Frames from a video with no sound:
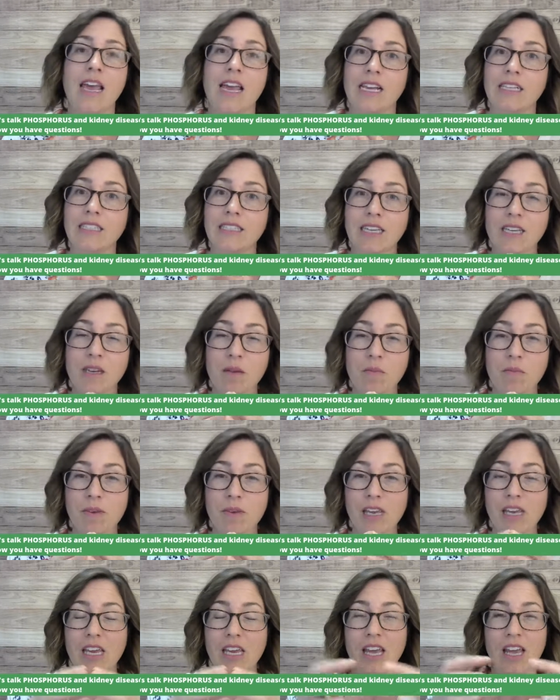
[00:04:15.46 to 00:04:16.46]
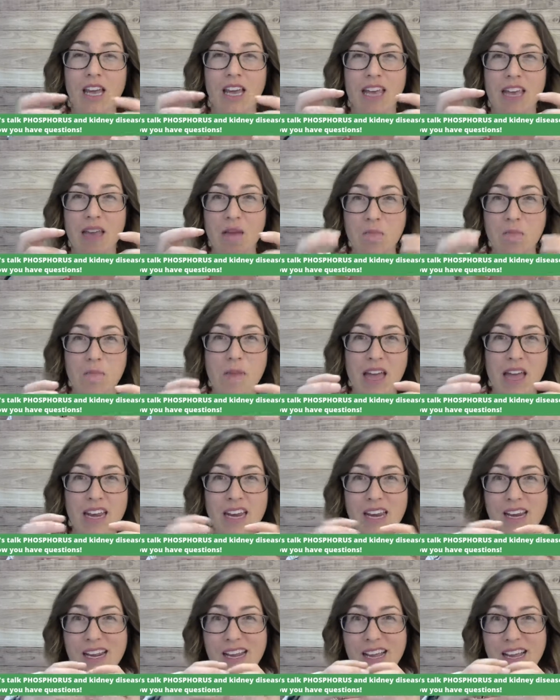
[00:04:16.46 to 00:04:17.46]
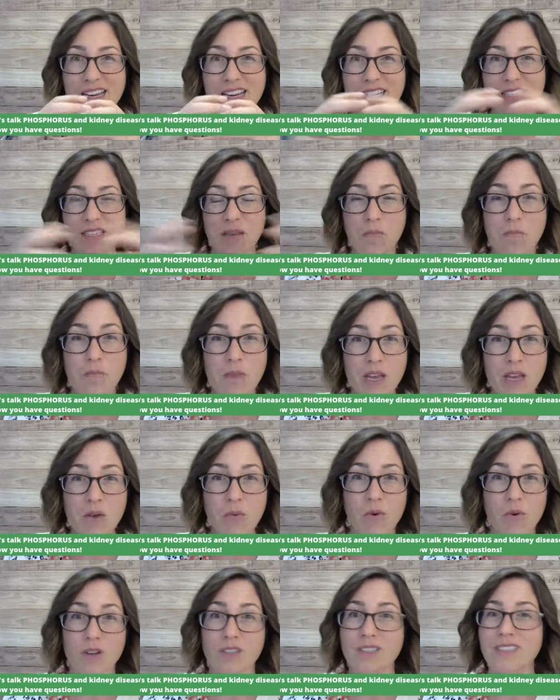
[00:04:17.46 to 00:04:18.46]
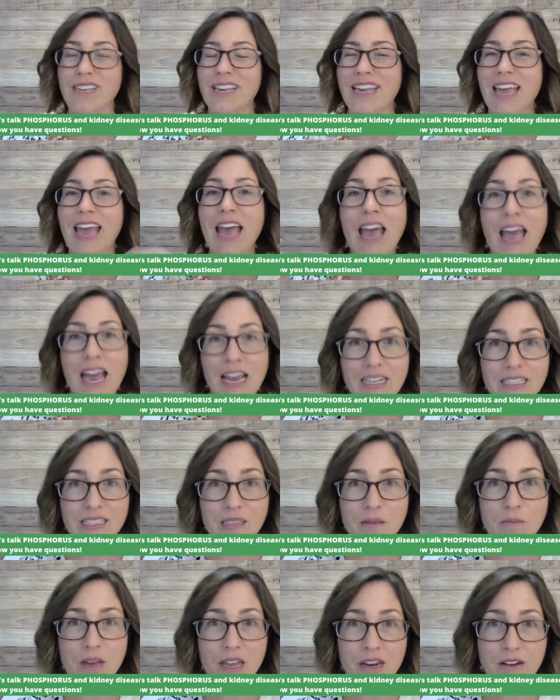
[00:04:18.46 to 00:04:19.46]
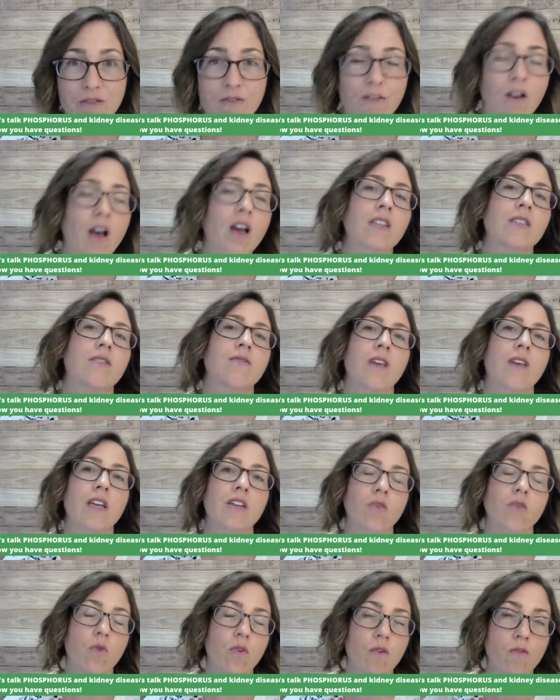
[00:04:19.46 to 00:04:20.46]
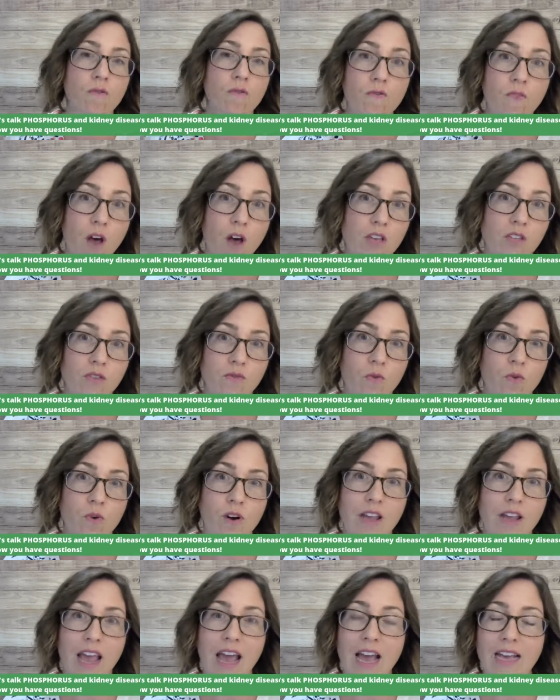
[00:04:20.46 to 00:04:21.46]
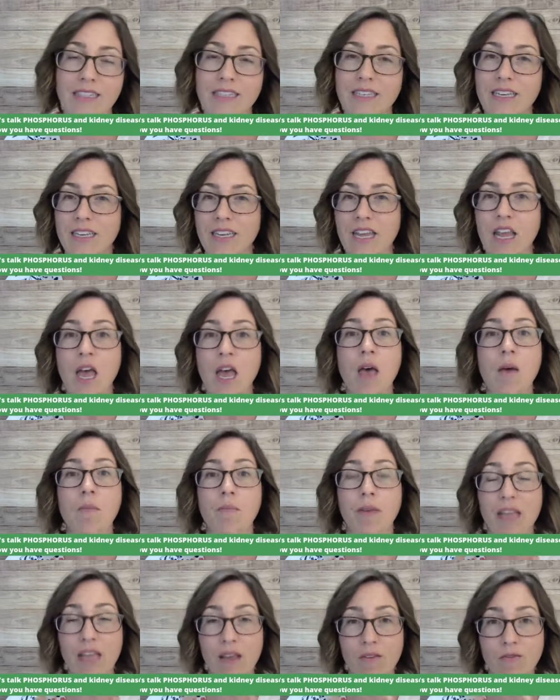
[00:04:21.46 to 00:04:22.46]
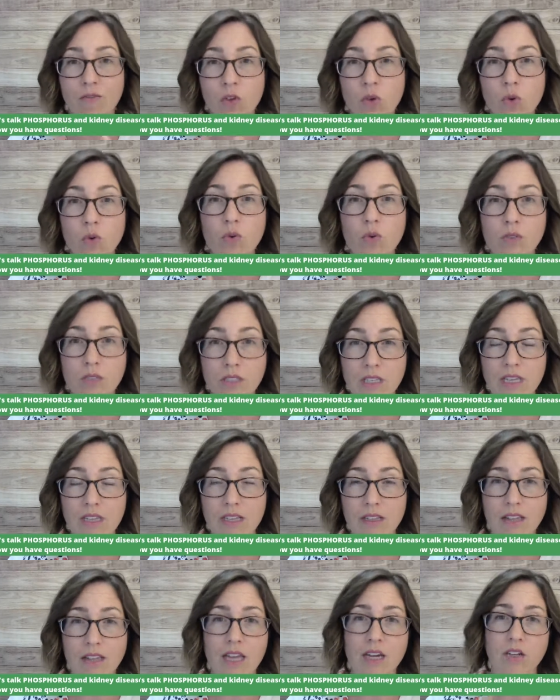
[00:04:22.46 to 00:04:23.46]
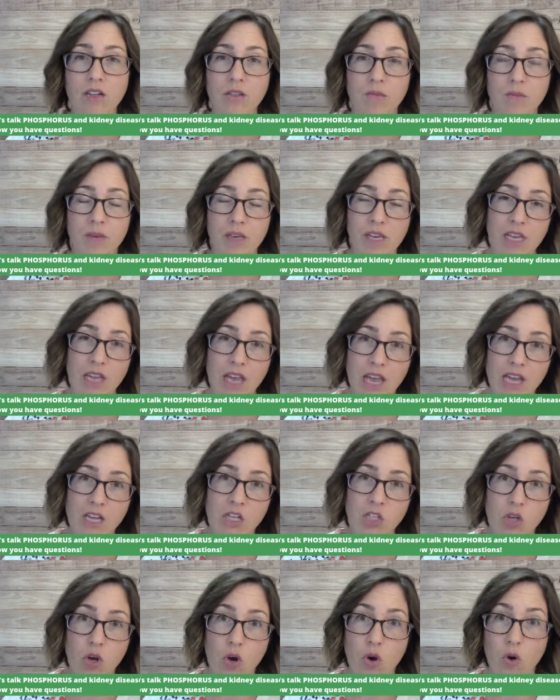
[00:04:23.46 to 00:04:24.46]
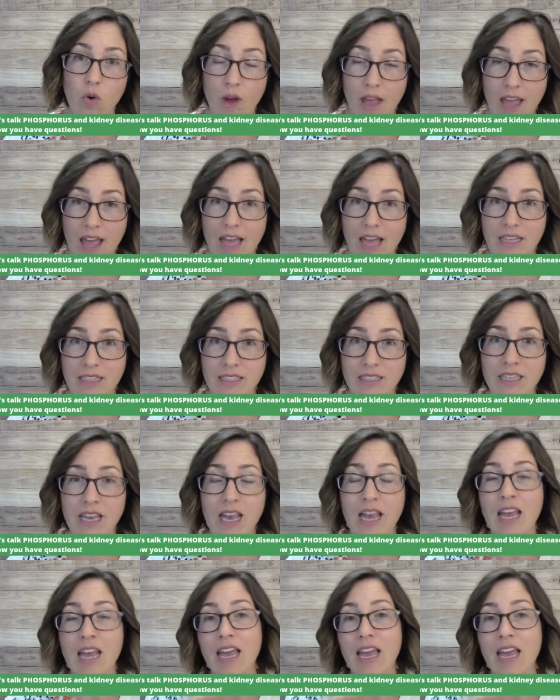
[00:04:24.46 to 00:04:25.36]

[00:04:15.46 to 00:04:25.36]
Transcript: It's going to be embedded in kind of some big words like hexametaphosphate or phosphoric acid. But if you see the letters P H O S,